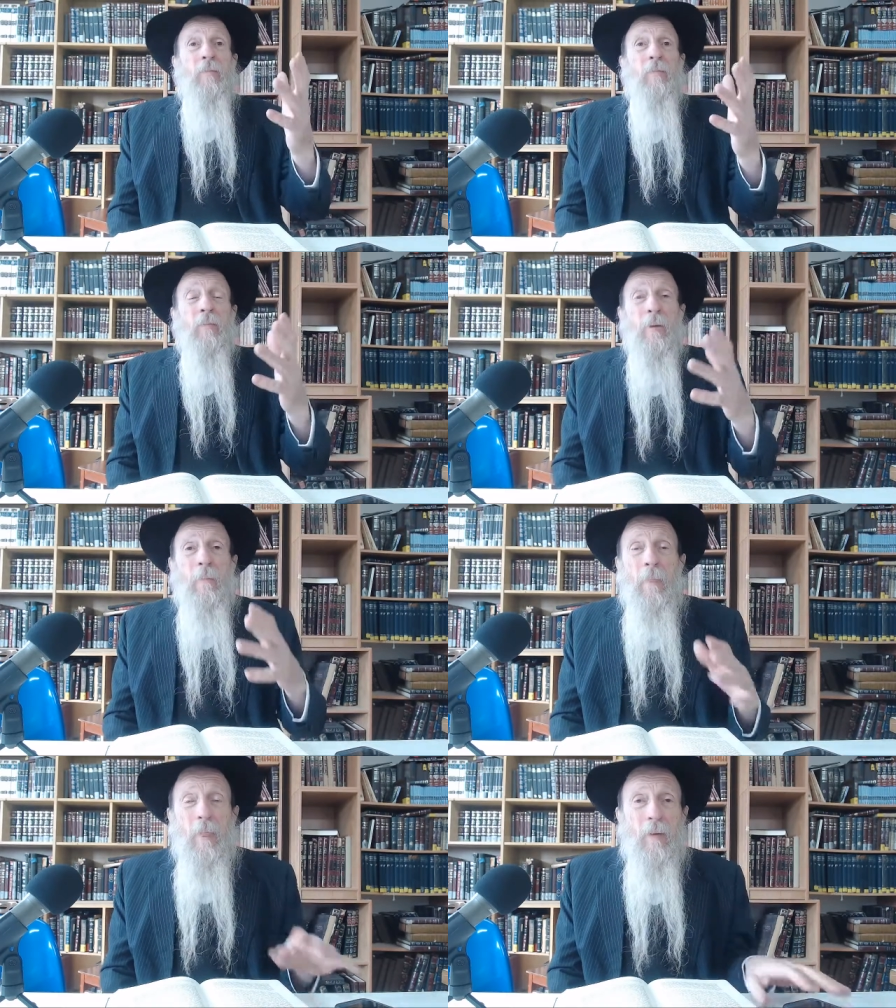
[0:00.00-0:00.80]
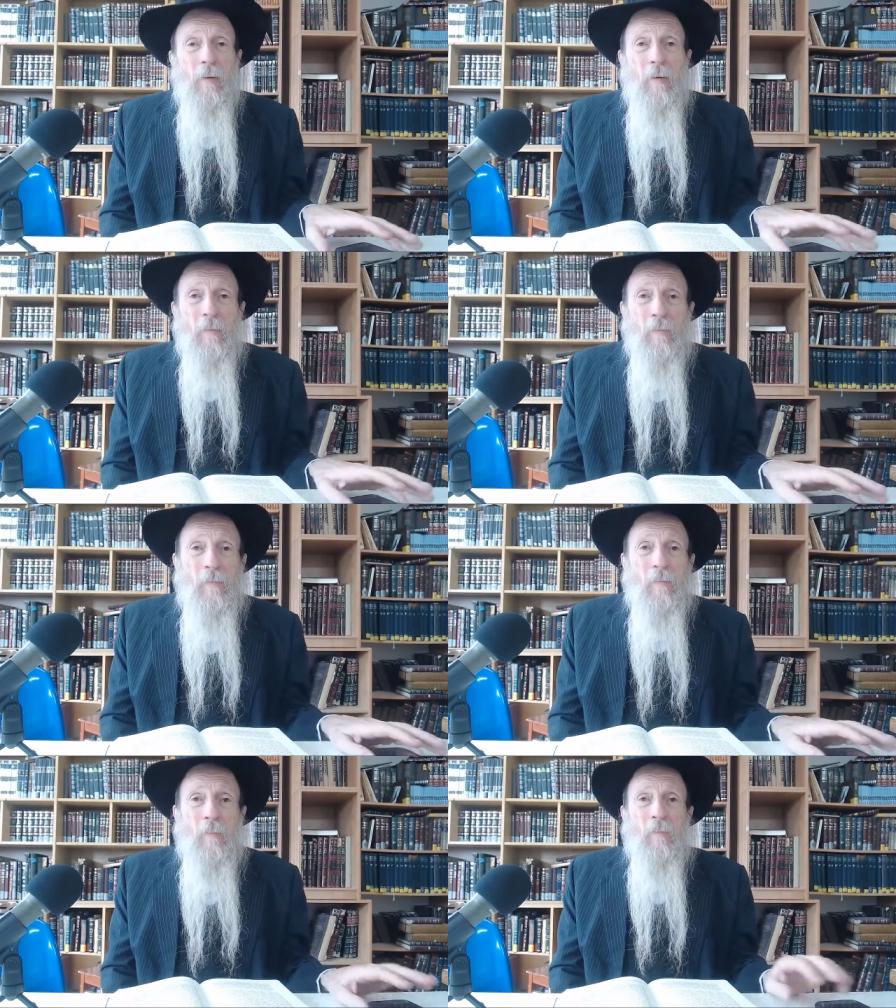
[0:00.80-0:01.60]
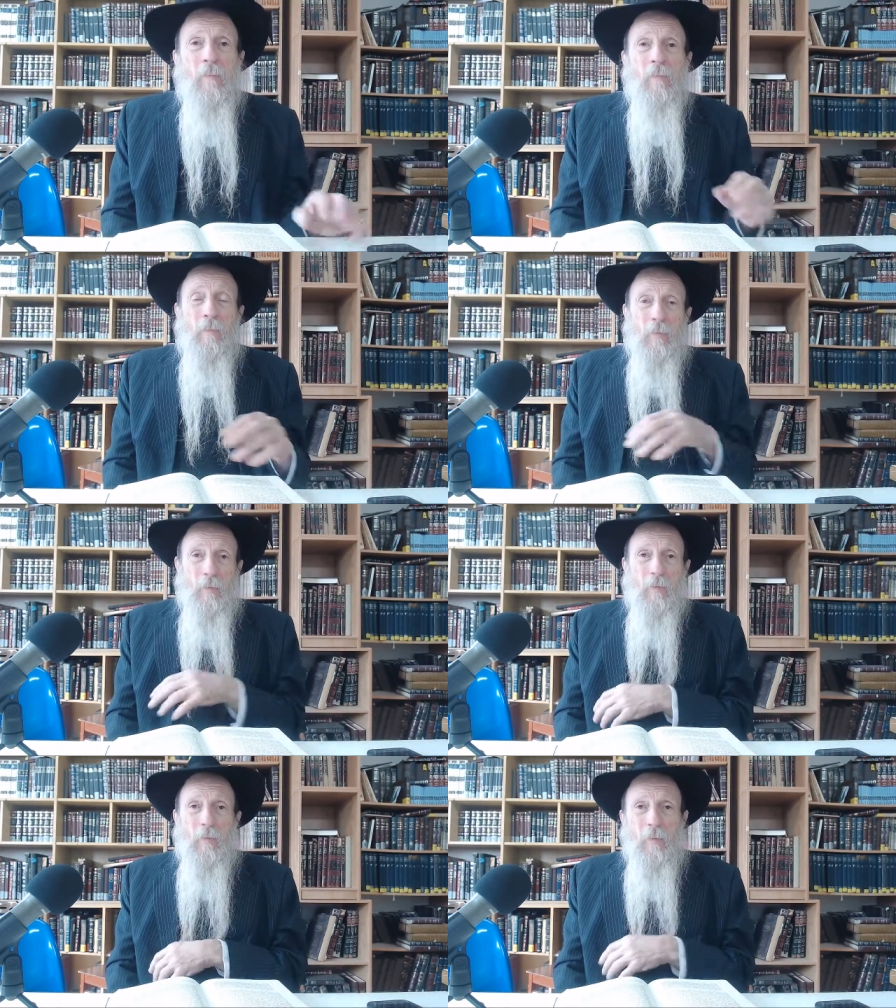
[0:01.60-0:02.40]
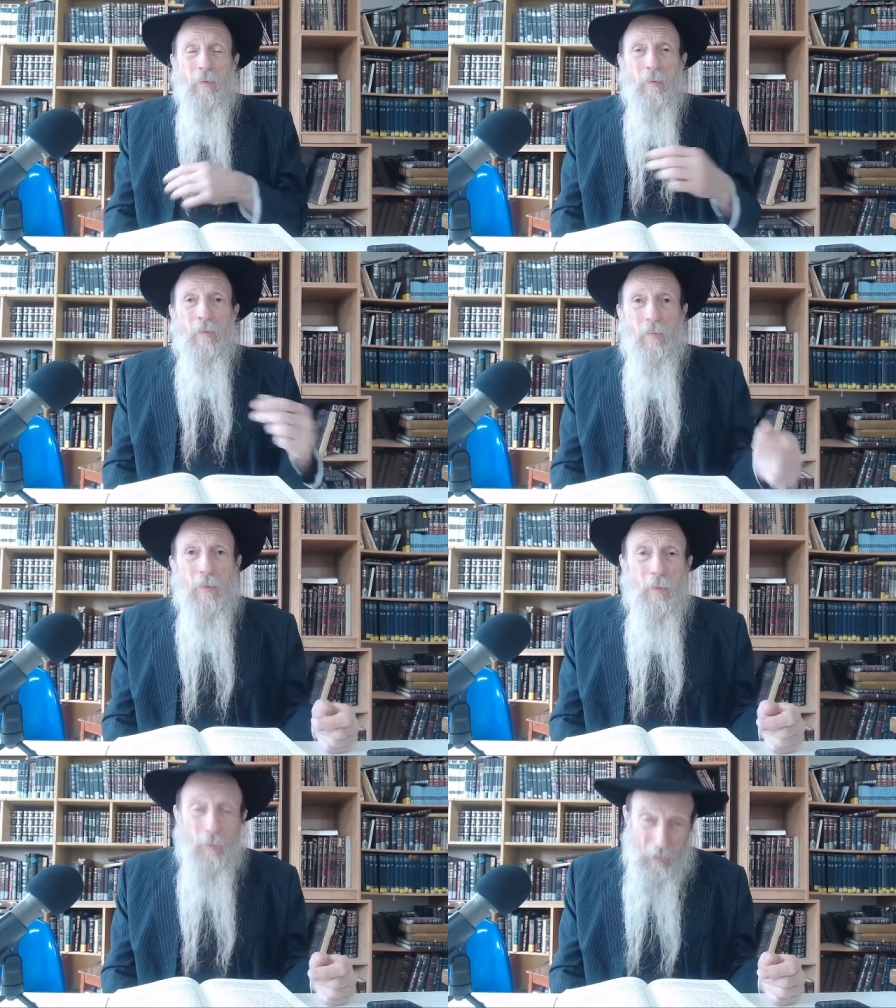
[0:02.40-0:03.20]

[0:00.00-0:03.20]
They want write the mythology to fit what they wanted.